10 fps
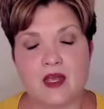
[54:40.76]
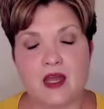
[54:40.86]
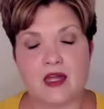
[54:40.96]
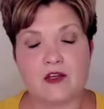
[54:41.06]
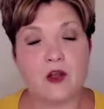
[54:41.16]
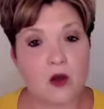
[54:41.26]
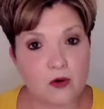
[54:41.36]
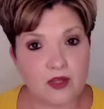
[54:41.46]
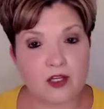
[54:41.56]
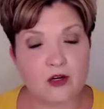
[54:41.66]
And
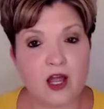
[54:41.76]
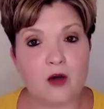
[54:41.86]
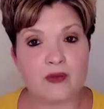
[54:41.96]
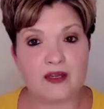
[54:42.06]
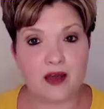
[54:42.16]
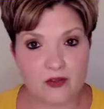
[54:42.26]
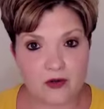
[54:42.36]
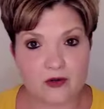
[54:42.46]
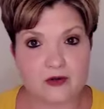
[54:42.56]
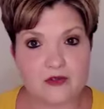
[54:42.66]
know that you're helping
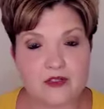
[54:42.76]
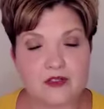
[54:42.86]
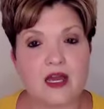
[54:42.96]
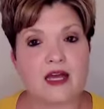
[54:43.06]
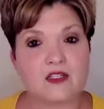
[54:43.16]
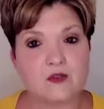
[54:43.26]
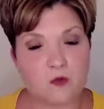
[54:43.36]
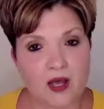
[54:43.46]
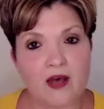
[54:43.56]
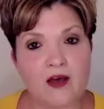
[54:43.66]
others as
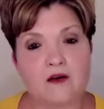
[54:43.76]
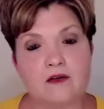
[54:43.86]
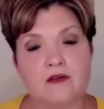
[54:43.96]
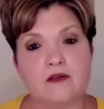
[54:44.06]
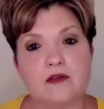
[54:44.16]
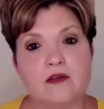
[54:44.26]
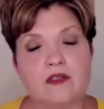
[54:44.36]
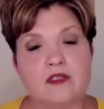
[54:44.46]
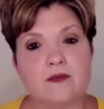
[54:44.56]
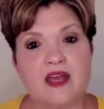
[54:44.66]
well
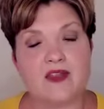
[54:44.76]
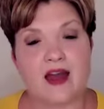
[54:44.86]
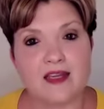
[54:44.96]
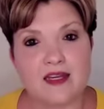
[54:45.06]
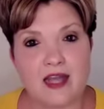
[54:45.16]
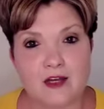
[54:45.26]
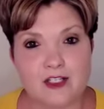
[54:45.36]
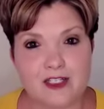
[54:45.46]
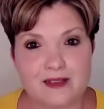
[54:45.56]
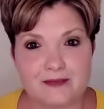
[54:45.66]
to make that
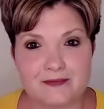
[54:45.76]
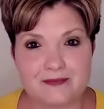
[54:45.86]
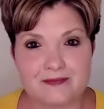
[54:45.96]
connection.